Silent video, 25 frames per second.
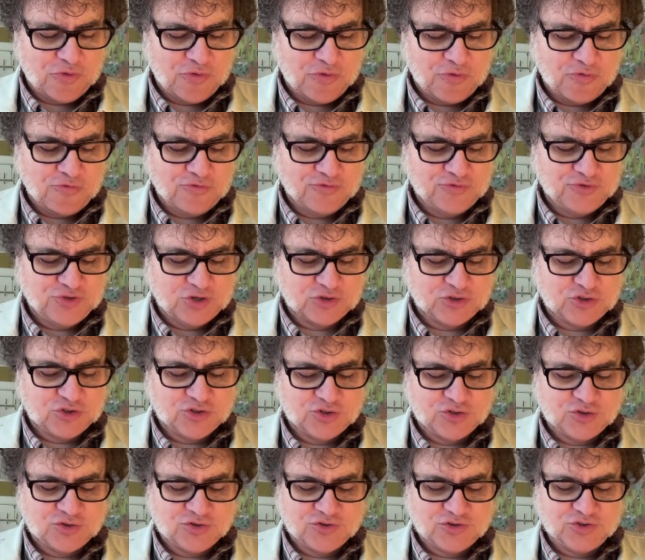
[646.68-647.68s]

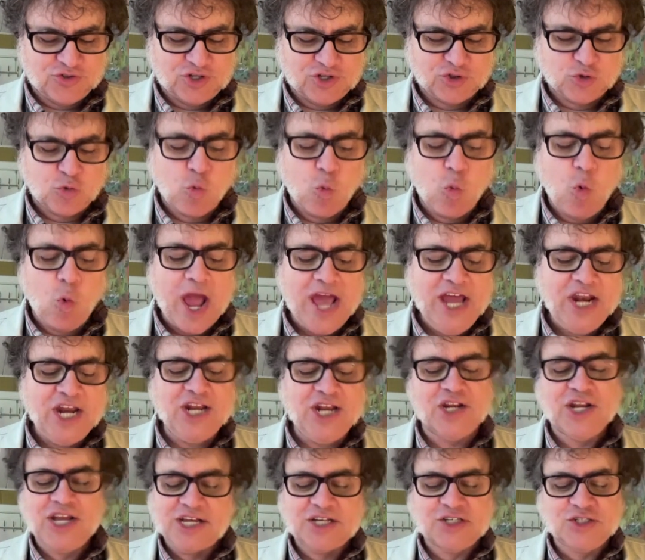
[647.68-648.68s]
such
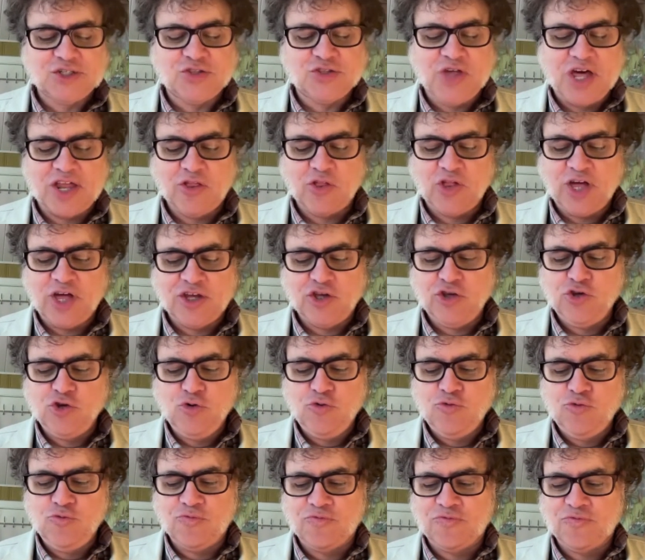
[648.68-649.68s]
weightiness that like
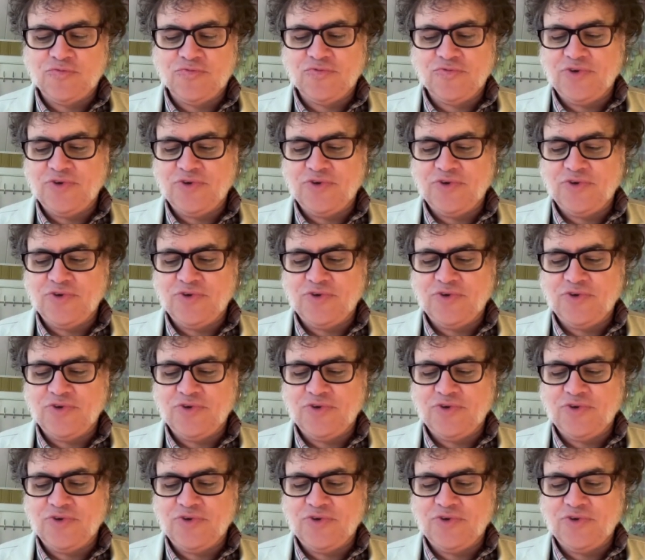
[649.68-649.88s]
you